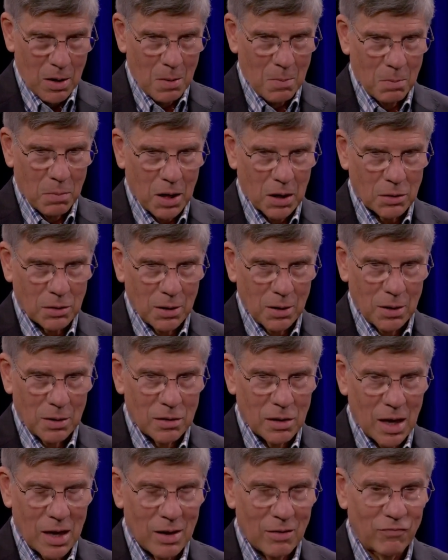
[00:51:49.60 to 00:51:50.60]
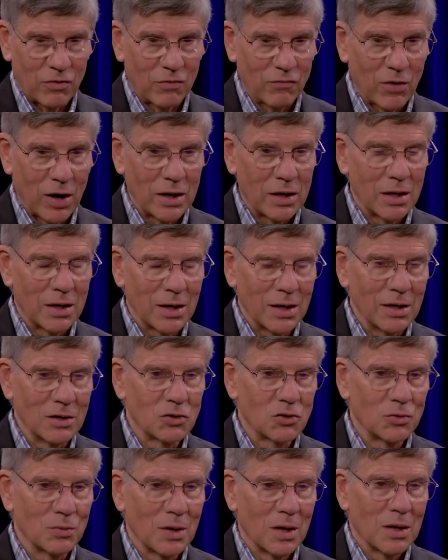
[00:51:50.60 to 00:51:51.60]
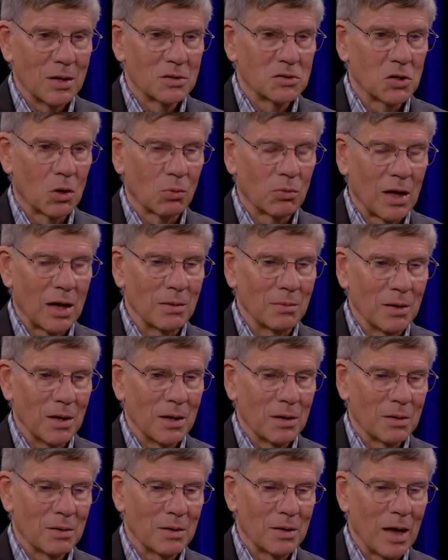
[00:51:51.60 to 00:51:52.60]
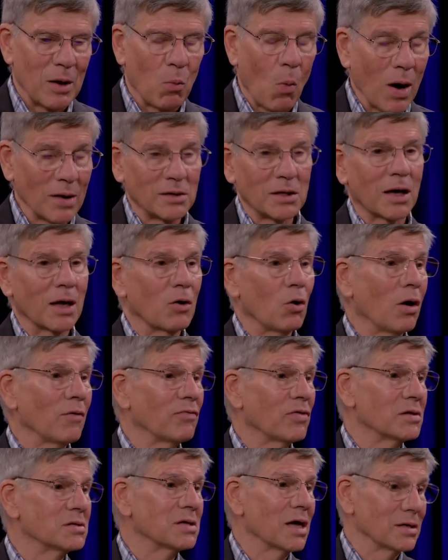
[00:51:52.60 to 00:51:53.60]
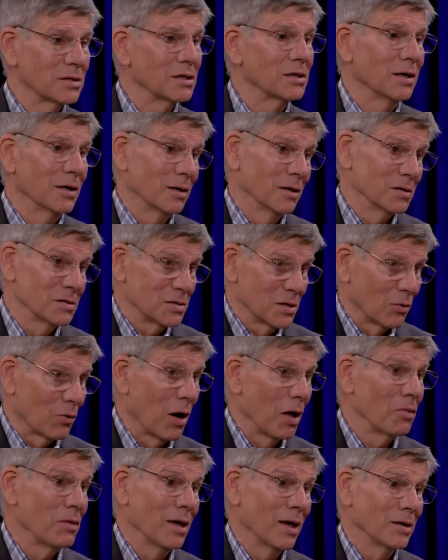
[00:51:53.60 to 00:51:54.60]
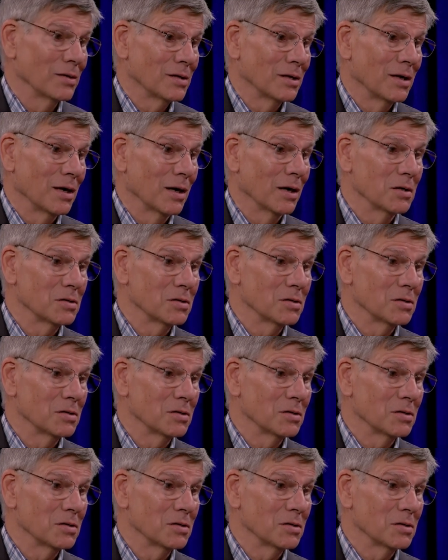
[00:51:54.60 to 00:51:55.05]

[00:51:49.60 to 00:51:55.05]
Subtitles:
But they have invited in, so they want to get off this entity list. They're on the entity list.